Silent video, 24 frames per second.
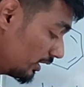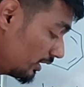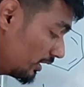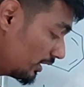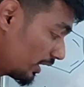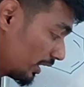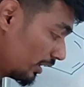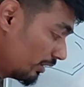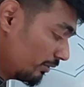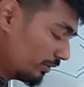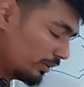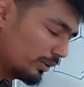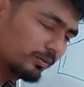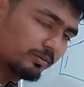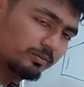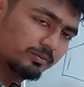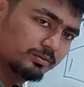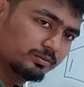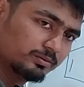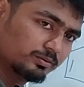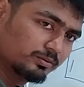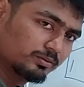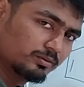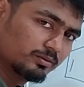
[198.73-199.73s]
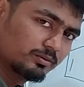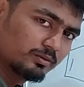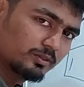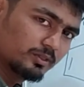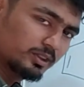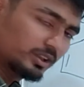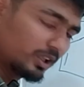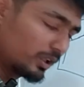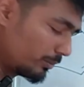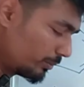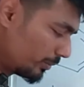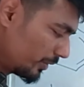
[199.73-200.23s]
Kelvin
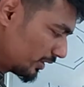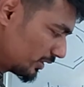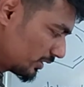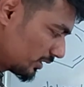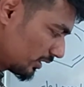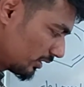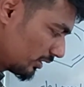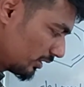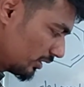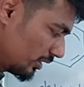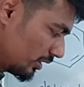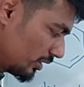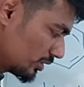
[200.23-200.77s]
temperature.